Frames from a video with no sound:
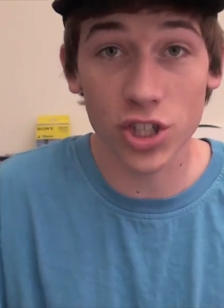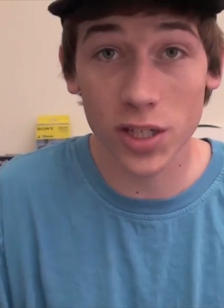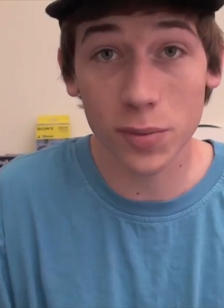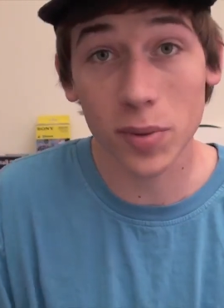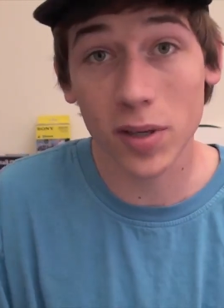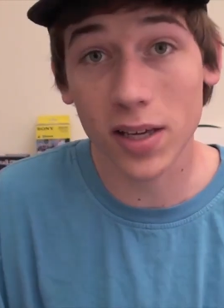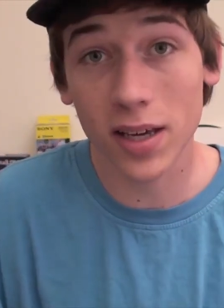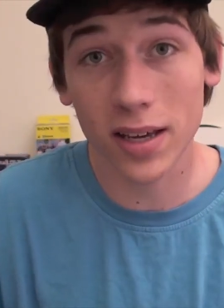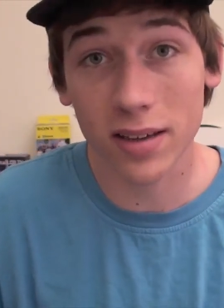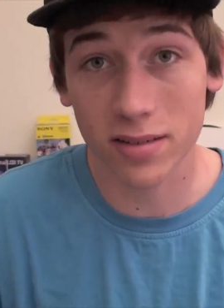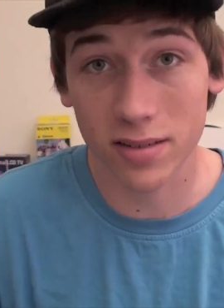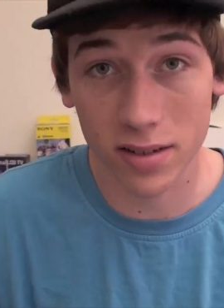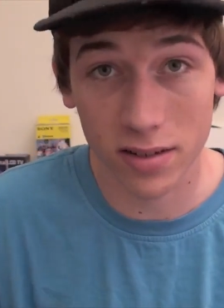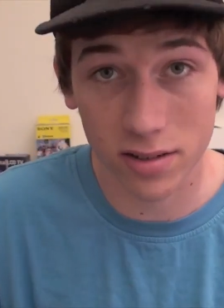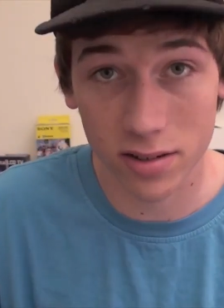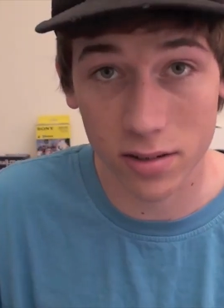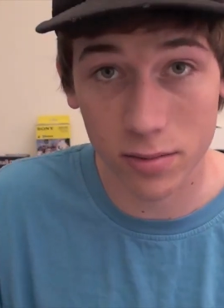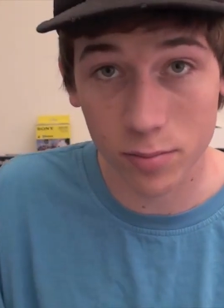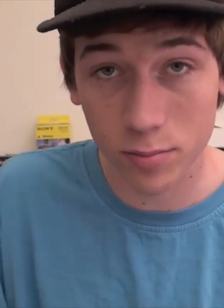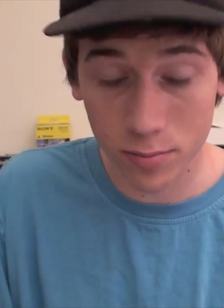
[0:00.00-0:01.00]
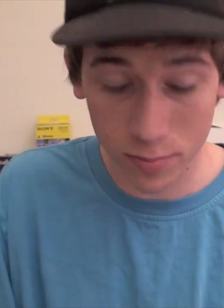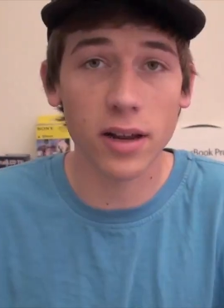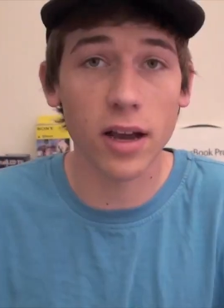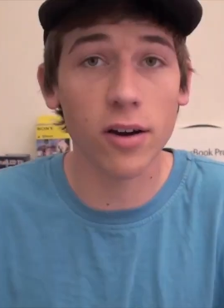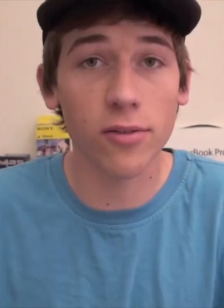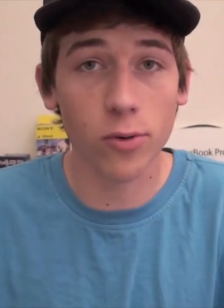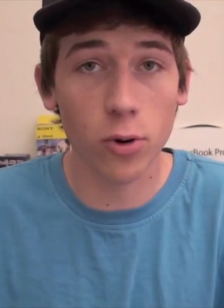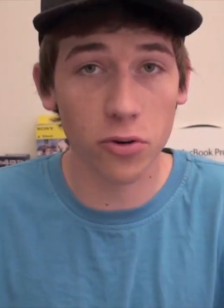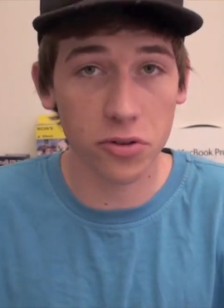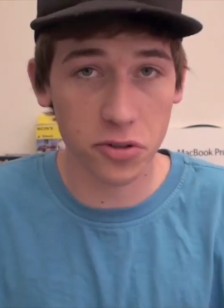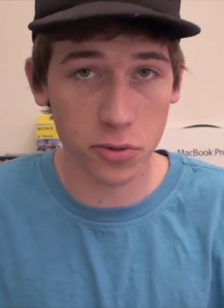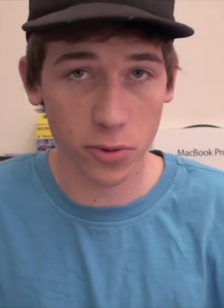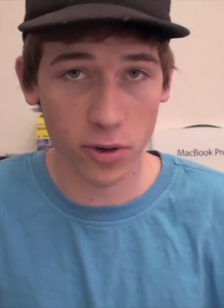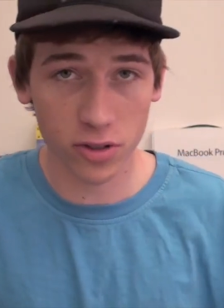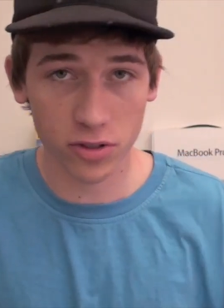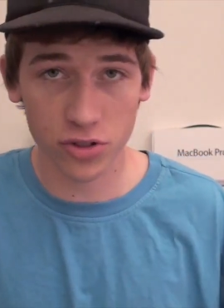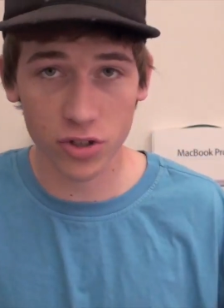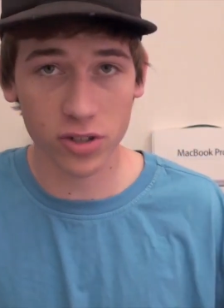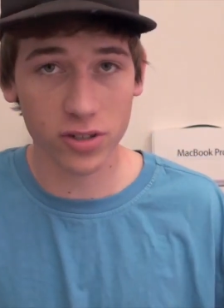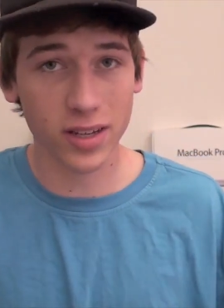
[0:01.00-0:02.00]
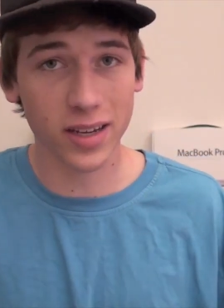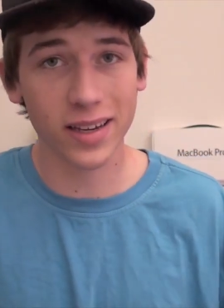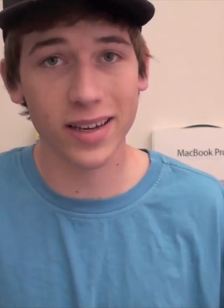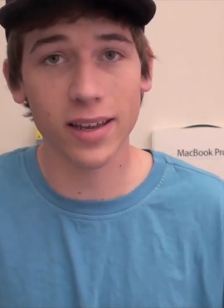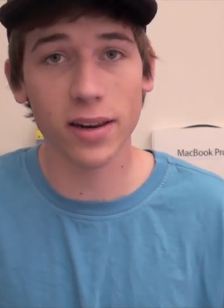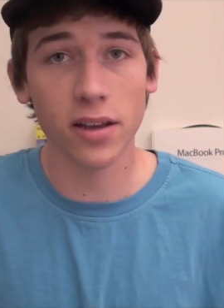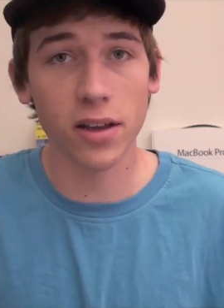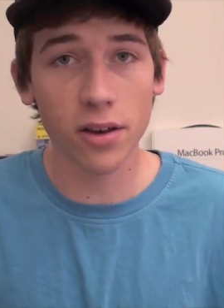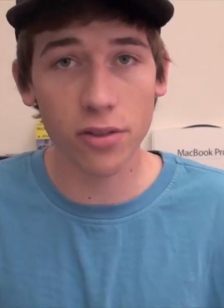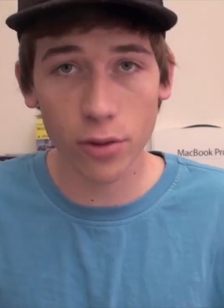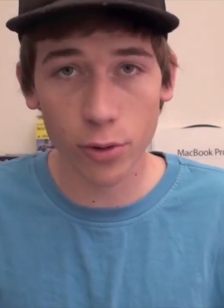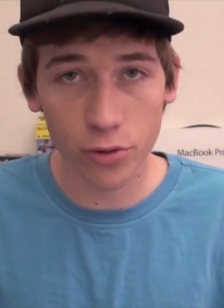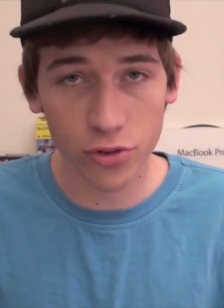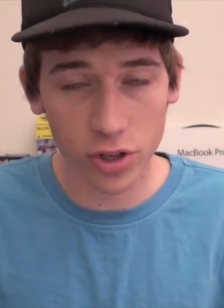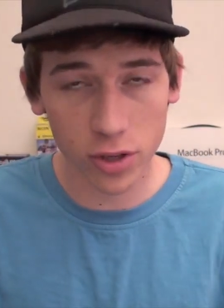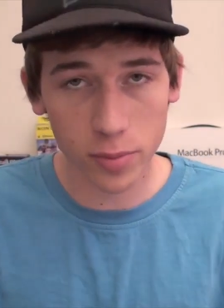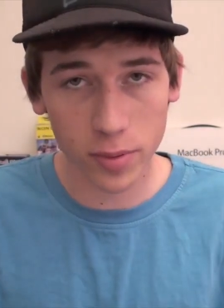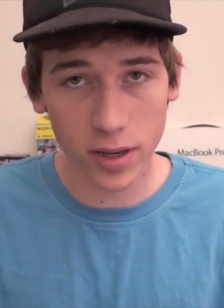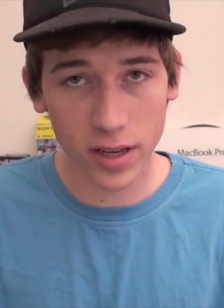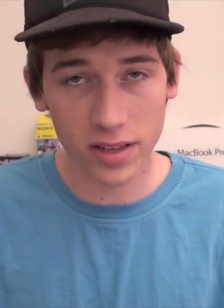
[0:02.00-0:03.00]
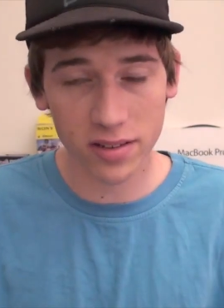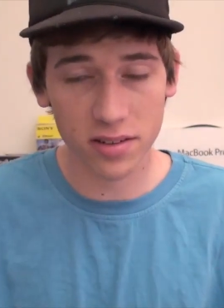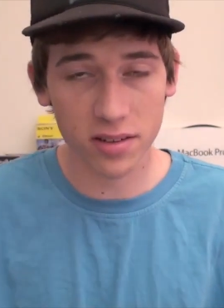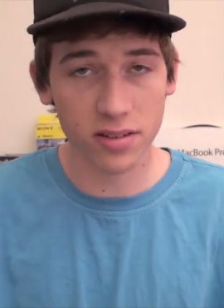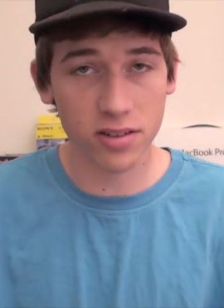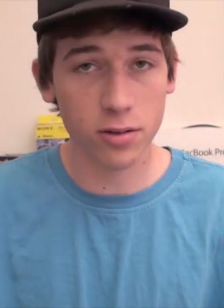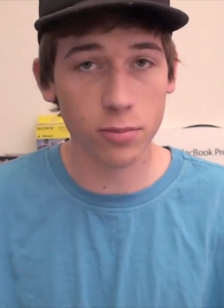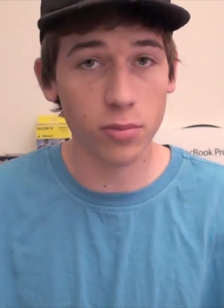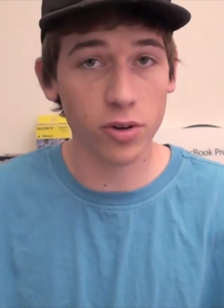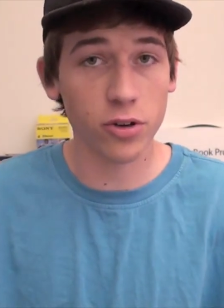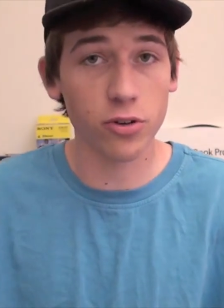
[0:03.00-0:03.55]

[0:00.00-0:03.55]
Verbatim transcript: G P S system. Now, of course, it works just like any other G P S system,